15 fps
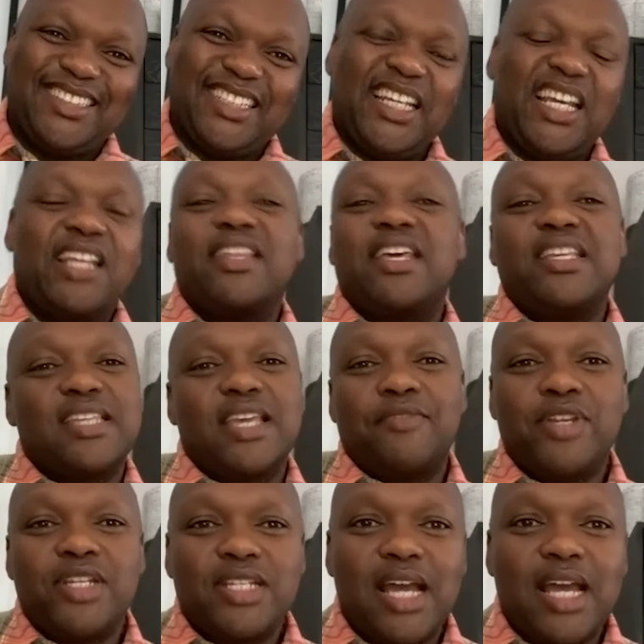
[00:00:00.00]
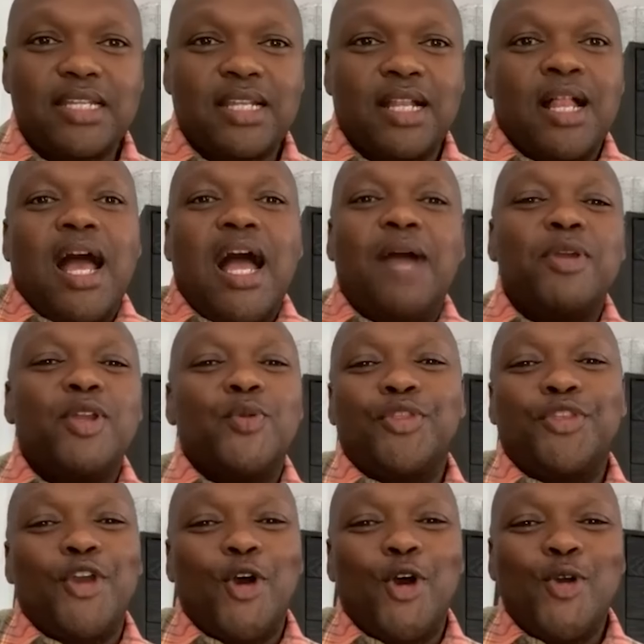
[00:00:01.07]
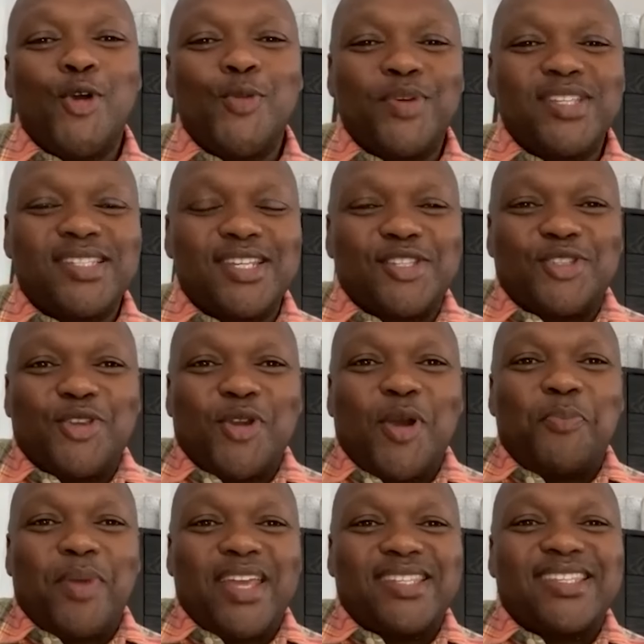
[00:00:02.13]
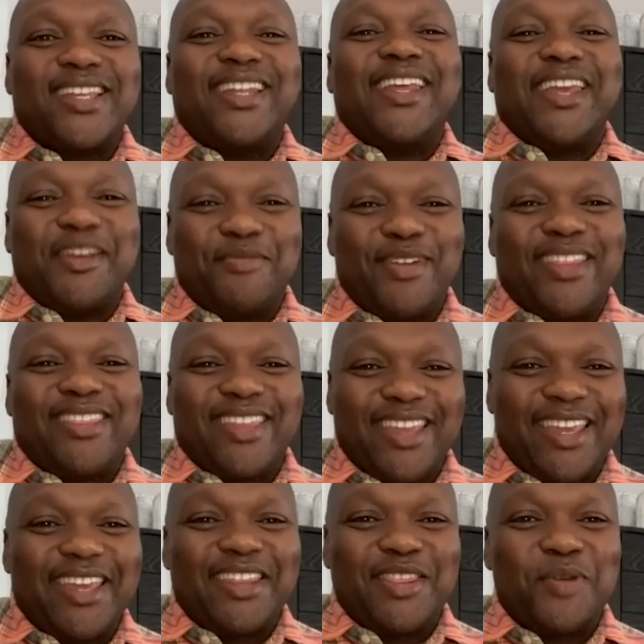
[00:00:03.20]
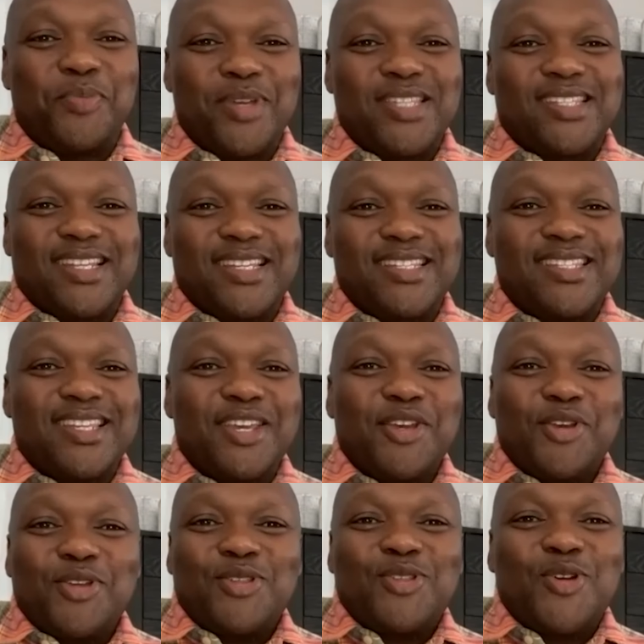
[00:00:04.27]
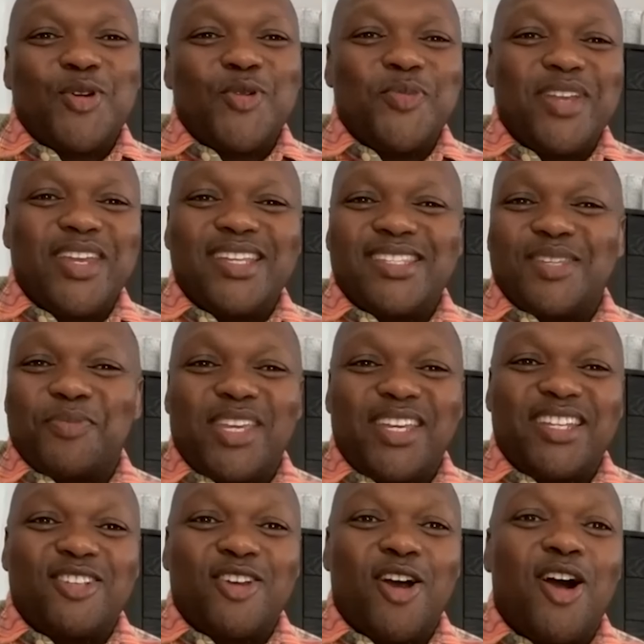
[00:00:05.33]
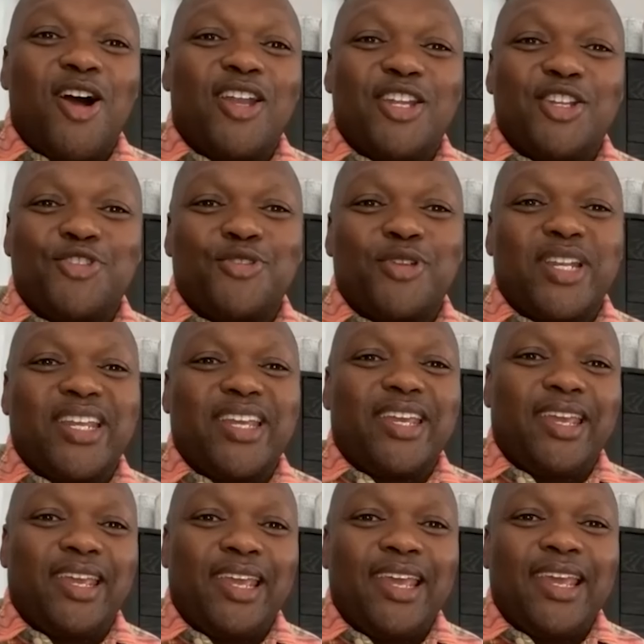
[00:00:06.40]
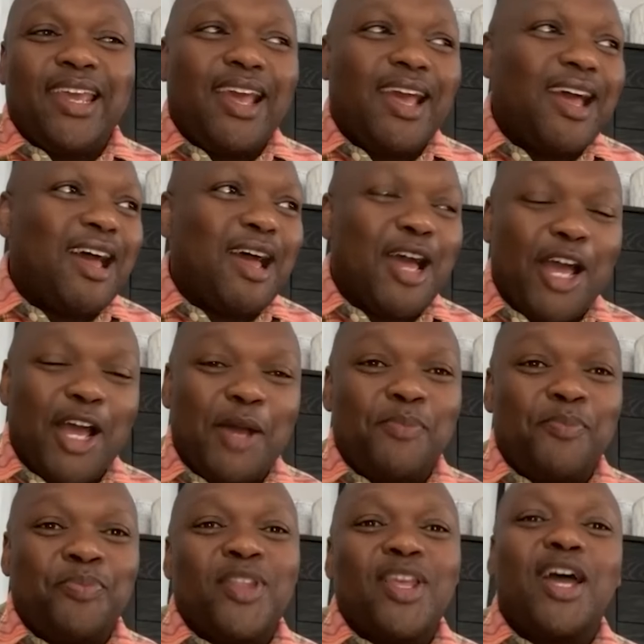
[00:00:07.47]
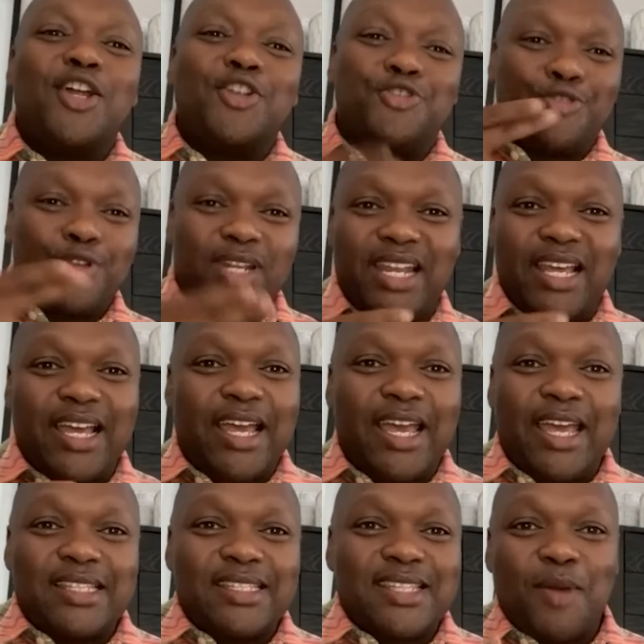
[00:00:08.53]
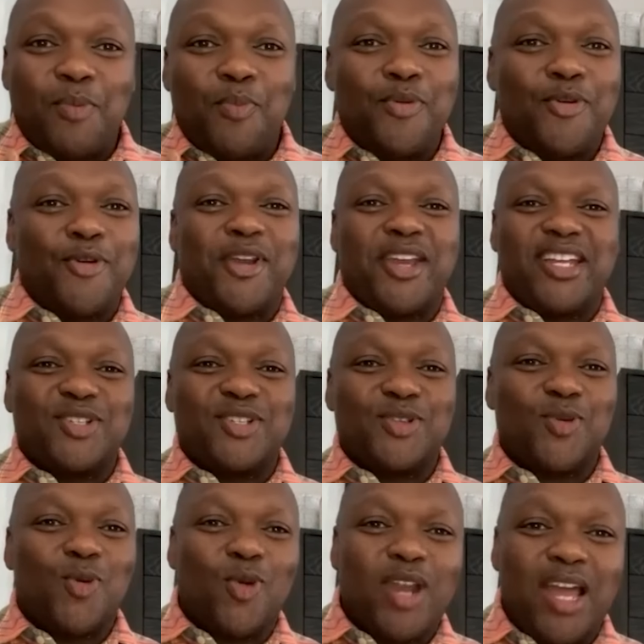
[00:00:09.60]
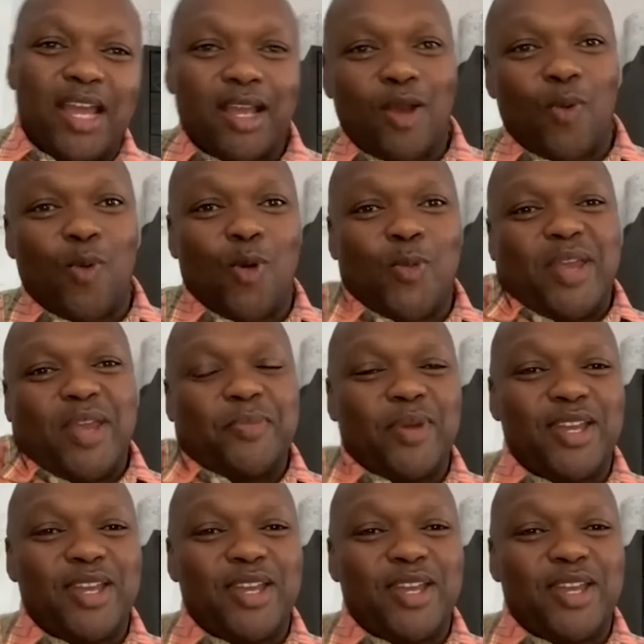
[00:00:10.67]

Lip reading: There's every title. I mean, with your own business, you're basically everything in the business. So me and Zimkita are literally a driller at some point, or like a wallpaper